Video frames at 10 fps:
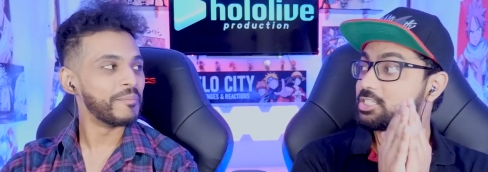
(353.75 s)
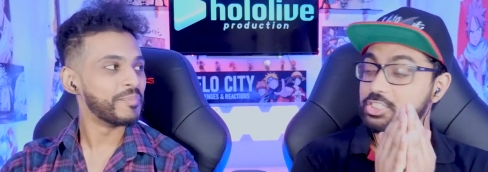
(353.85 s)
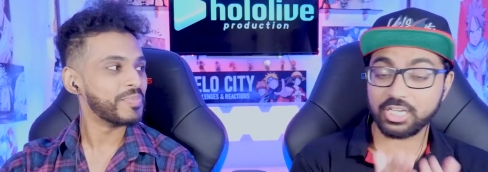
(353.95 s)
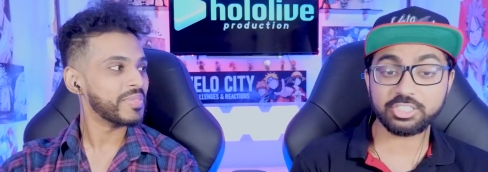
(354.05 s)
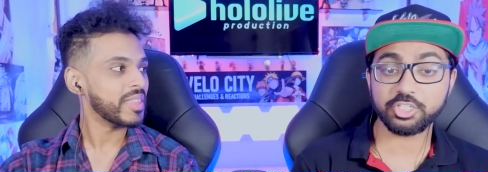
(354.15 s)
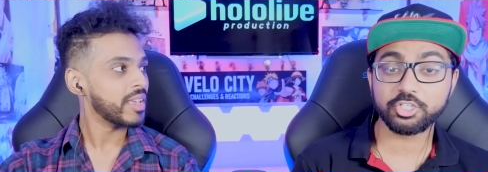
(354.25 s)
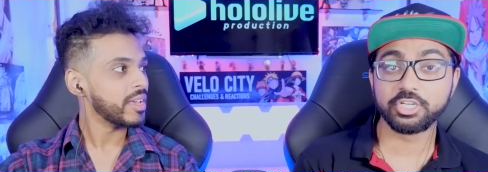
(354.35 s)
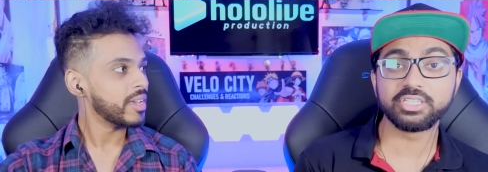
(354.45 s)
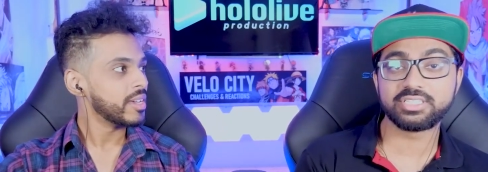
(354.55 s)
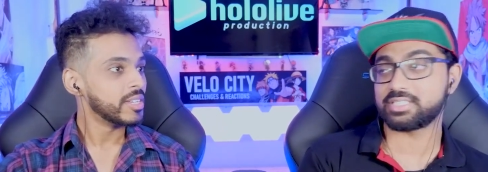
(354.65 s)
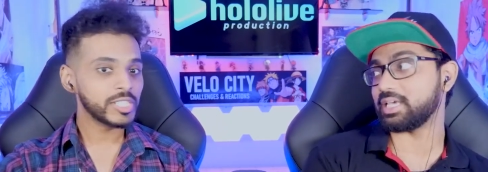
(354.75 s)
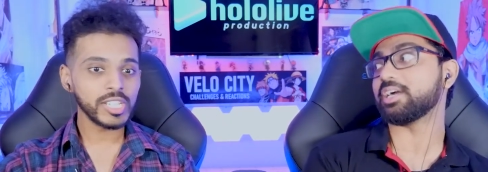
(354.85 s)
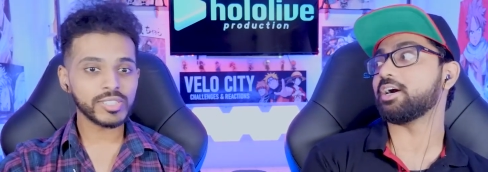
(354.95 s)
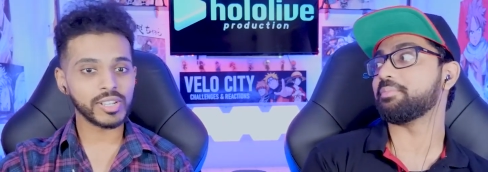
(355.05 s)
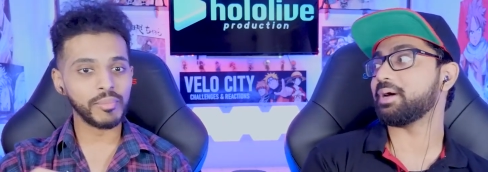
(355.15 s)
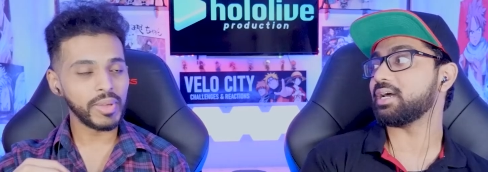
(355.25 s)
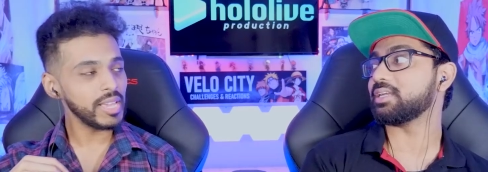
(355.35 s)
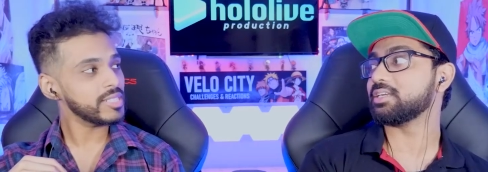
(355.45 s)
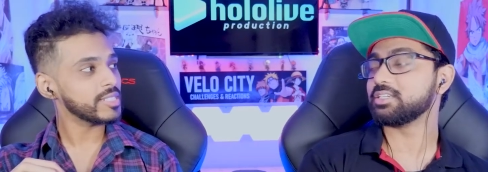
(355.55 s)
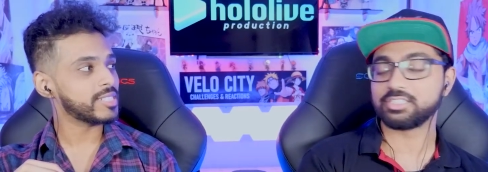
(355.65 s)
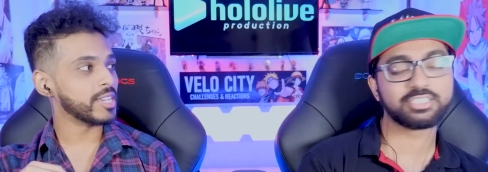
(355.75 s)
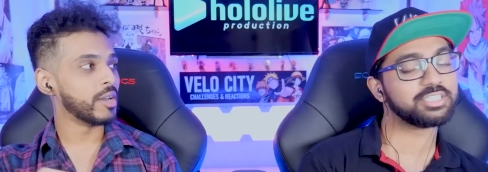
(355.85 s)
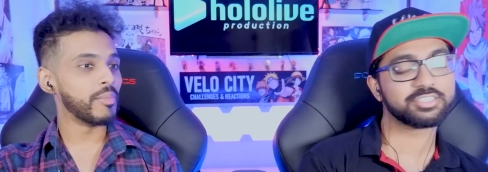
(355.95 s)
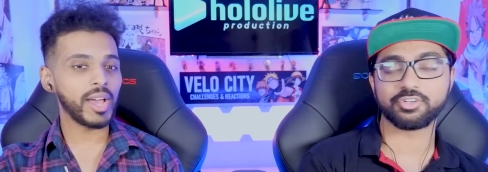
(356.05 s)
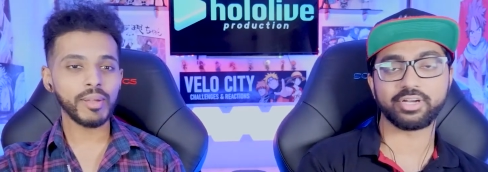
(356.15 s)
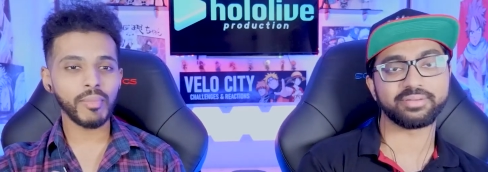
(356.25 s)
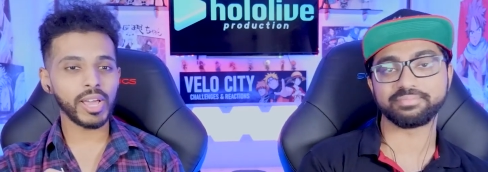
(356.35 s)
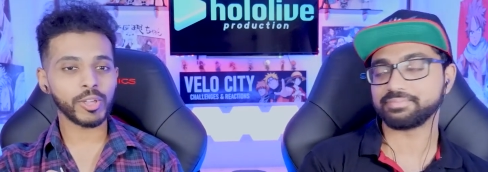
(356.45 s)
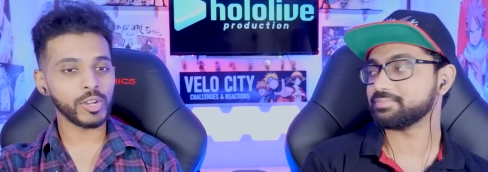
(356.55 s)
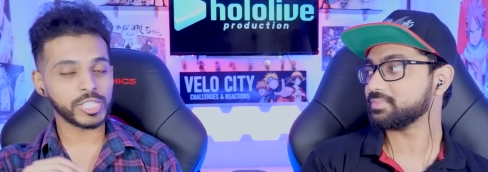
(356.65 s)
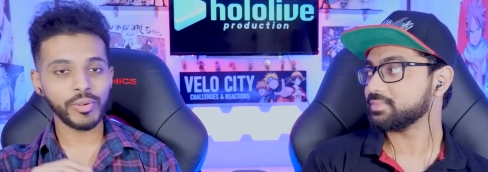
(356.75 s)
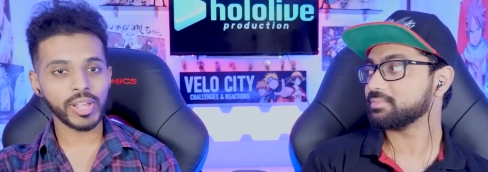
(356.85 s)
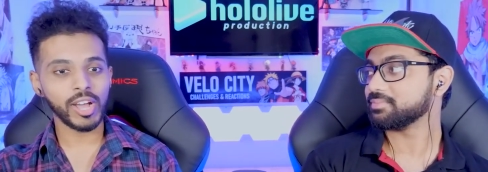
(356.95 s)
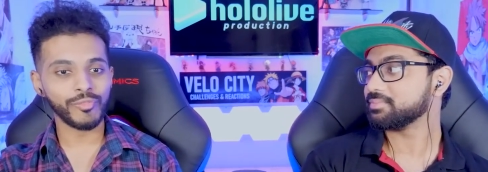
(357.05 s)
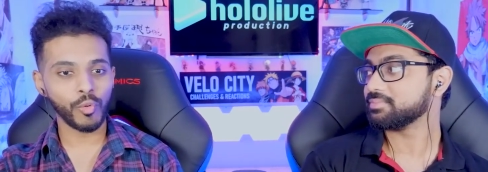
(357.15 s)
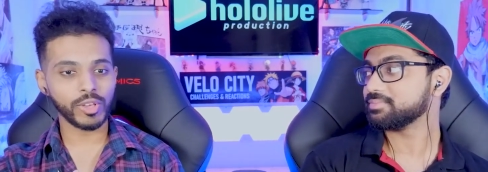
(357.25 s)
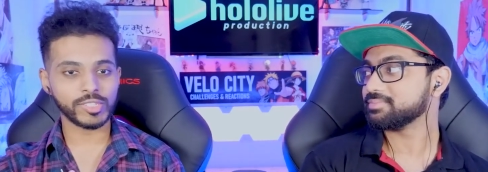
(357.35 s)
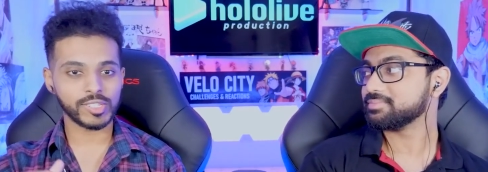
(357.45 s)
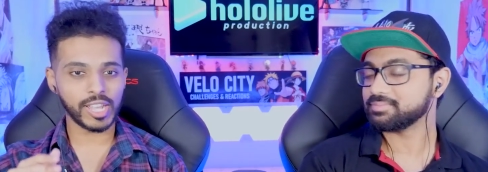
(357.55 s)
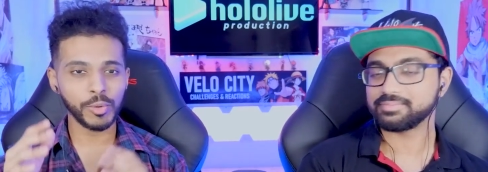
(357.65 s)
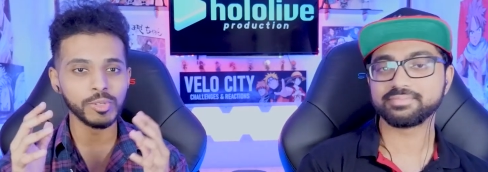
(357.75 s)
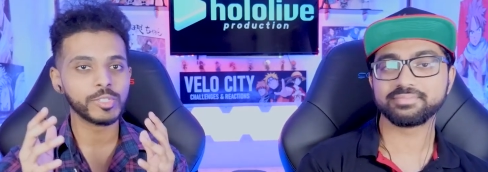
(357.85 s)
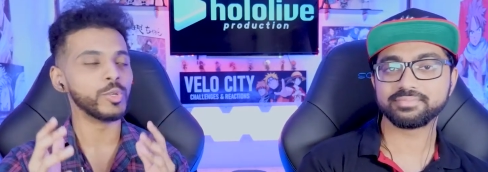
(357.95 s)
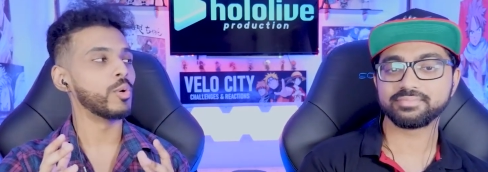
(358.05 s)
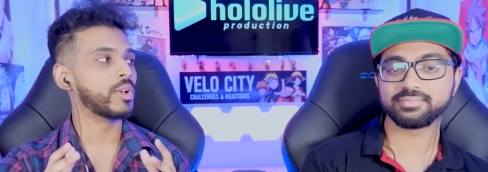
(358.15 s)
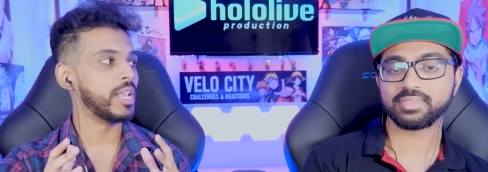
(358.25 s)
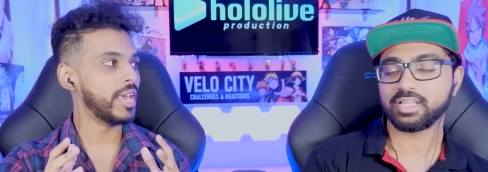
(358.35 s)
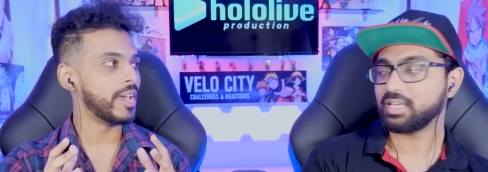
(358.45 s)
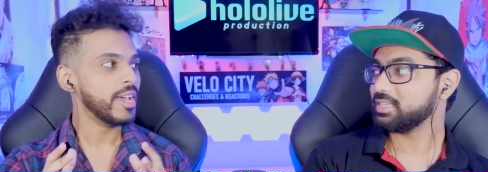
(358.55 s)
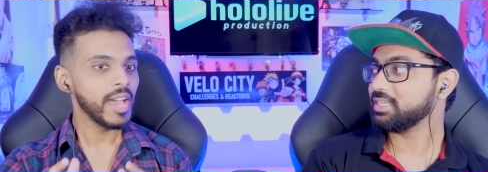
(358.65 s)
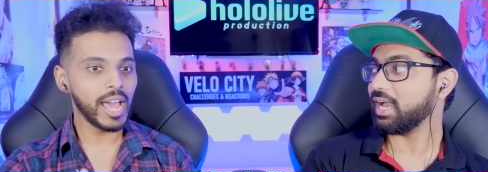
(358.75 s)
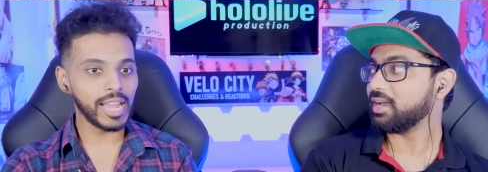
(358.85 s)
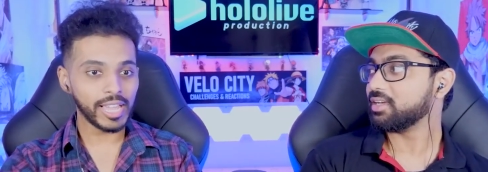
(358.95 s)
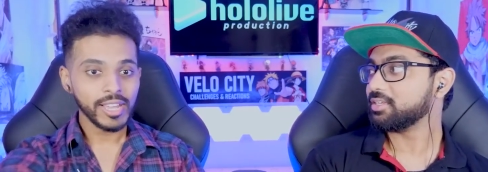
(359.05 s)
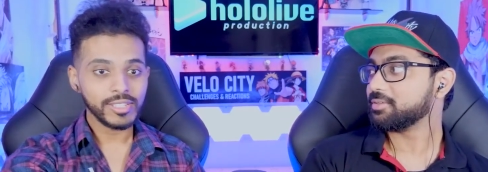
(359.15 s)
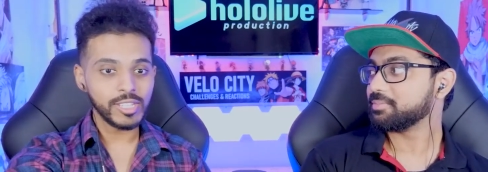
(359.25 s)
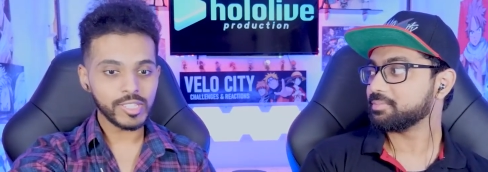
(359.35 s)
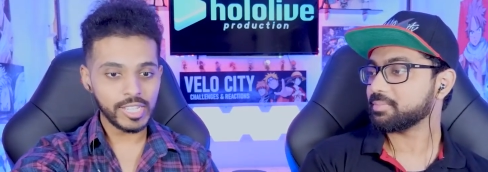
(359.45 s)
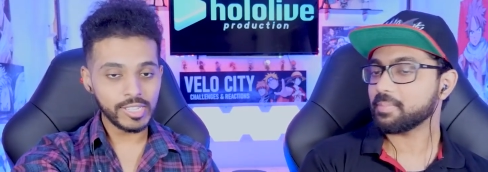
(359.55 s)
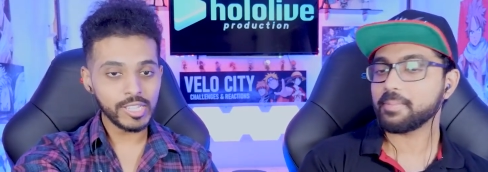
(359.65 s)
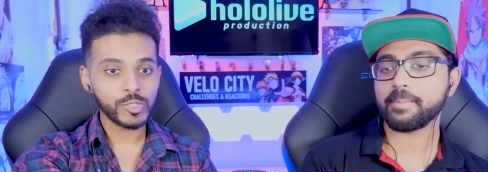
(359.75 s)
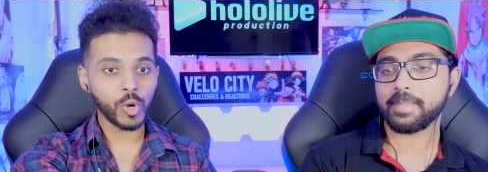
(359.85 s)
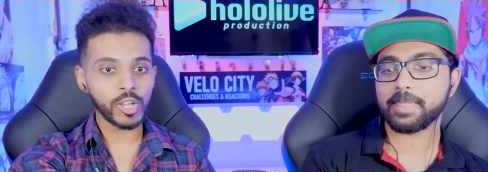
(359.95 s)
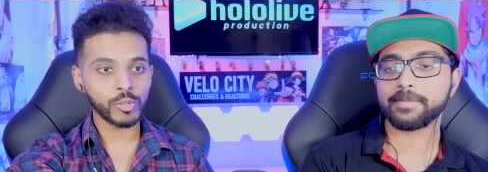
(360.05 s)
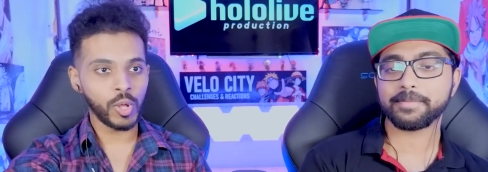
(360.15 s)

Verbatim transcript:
Speaker 1: She's such a good singer. She's an amazing singer, man. Great. My gosh, hearing her voice, just like it was so clear. Yeah, and like this in this song as